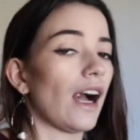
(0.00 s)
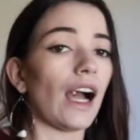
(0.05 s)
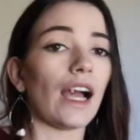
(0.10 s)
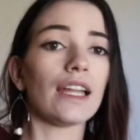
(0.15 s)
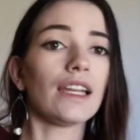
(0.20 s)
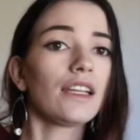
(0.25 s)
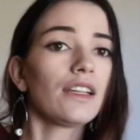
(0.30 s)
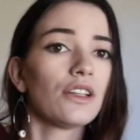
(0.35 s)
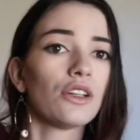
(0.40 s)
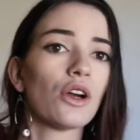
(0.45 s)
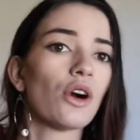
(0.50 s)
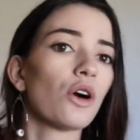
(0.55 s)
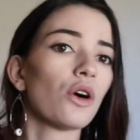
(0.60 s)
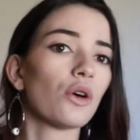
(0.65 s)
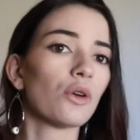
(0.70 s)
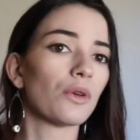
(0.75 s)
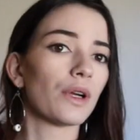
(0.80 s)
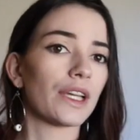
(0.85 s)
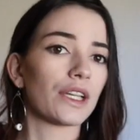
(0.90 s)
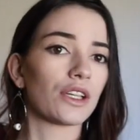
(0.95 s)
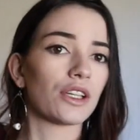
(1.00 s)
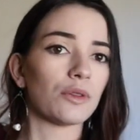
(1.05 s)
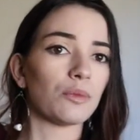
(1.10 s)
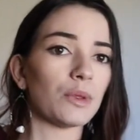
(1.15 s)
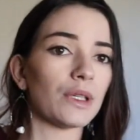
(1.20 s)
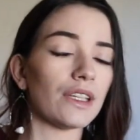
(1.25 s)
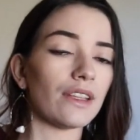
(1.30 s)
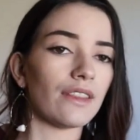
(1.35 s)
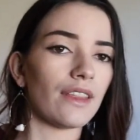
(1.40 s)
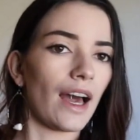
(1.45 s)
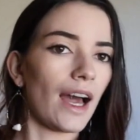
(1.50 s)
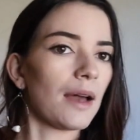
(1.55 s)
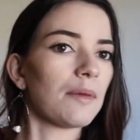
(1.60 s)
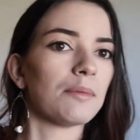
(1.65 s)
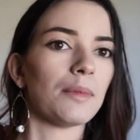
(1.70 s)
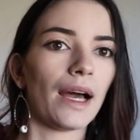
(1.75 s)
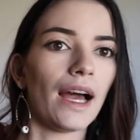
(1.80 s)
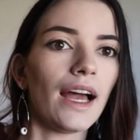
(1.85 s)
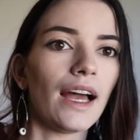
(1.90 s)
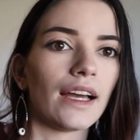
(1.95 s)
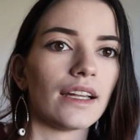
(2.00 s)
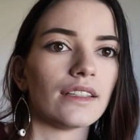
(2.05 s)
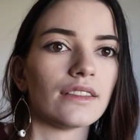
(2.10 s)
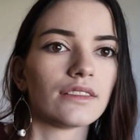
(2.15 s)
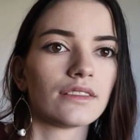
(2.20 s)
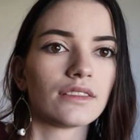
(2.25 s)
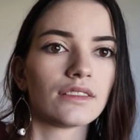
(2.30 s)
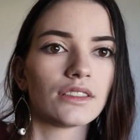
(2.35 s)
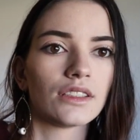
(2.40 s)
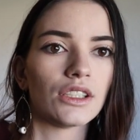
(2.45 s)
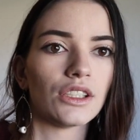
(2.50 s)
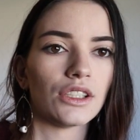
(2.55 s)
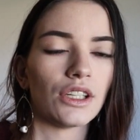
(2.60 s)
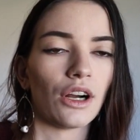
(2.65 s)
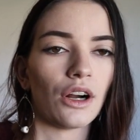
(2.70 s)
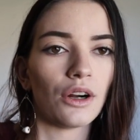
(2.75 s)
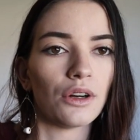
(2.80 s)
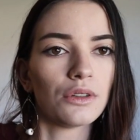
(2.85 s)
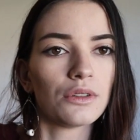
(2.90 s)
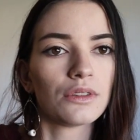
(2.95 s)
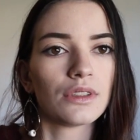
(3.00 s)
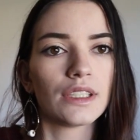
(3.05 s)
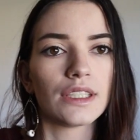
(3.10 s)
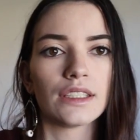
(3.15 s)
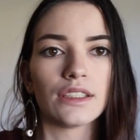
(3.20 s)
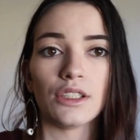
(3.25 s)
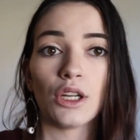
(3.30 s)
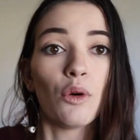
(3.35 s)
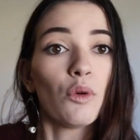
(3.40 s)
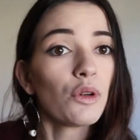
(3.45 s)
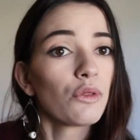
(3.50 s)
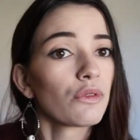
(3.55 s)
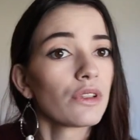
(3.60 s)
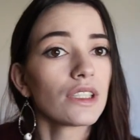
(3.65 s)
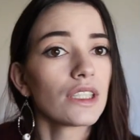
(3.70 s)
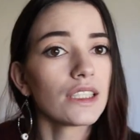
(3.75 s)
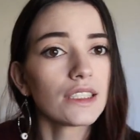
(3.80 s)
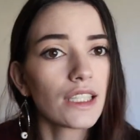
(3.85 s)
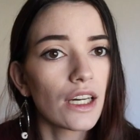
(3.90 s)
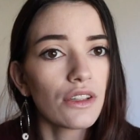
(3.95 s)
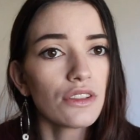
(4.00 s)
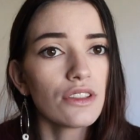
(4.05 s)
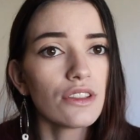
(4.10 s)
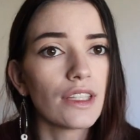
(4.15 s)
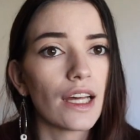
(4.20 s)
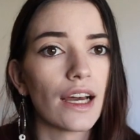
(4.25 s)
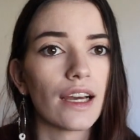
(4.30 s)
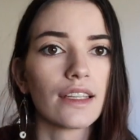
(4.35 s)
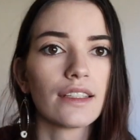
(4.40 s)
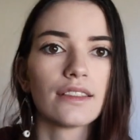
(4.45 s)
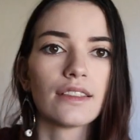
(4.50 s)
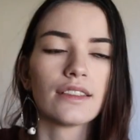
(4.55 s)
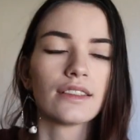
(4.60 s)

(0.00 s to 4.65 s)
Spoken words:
I didn't know it could be that bad, you know? No one really tells you that.